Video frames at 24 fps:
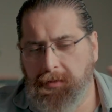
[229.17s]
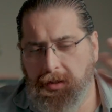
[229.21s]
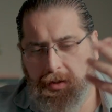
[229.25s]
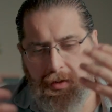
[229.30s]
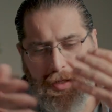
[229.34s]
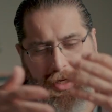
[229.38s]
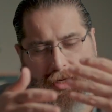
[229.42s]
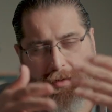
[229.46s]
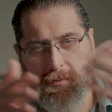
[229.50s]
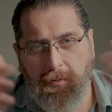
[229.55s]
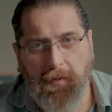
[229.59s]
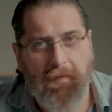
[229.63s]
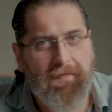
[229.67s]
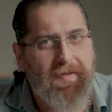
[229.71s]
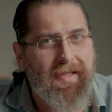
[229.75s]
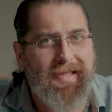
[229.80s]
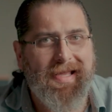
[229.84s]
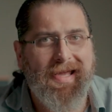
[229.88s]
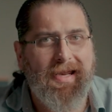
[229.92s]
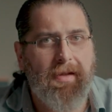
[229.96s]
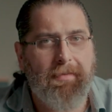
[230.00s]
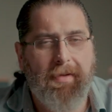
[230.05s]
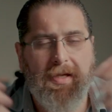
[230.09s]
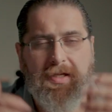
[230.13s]
you can move the
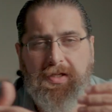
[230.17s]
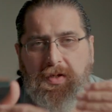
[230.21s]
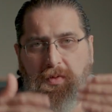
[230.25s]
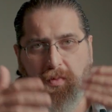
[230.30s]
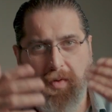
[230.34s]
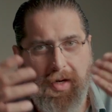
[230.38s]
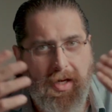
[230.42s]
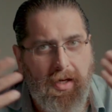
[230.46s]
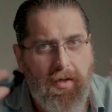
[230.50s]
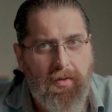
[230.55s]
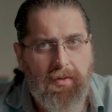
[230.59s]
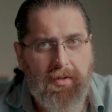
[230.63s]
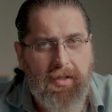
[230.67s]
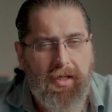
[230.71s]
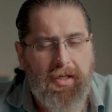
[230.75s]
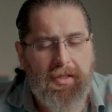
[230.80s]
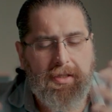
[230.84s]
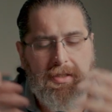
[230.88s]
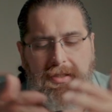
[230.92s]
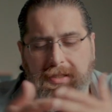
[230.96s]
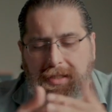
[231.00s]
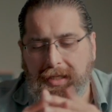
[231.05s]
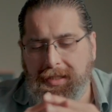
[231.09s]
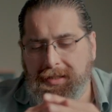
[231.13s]
database around.
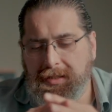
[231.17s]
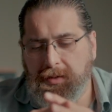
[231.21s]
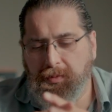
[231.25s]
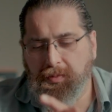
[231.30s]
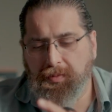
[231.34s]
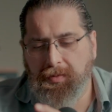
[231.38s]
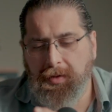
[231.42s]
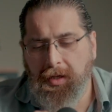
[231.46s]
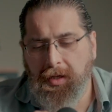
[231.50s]
It's, it's,